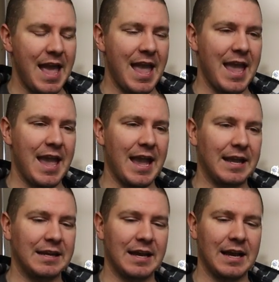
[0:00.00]

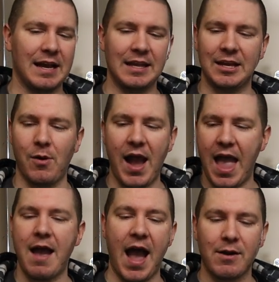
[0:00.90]
And you know I
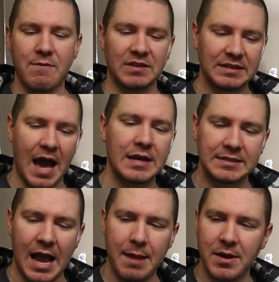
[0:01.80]
ha- I don't have a lot of
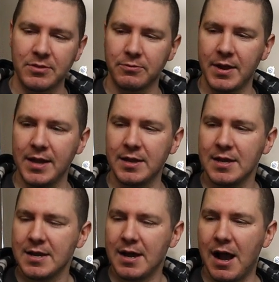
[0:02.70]
time on the rig,
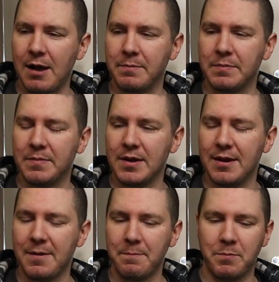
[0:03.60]
um,
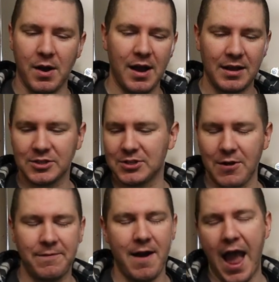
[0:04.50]
but
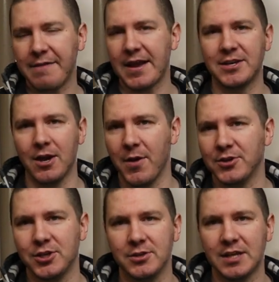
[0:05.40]
so far I've had no
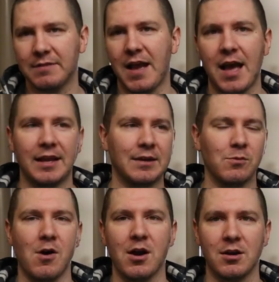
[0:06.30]
issues. I've had it
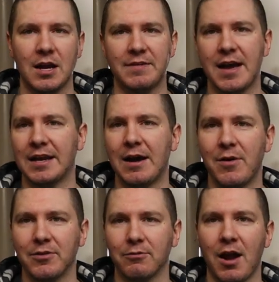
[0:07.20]
in water. I've had it out
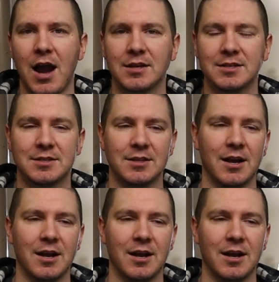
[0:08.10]
on the rocks.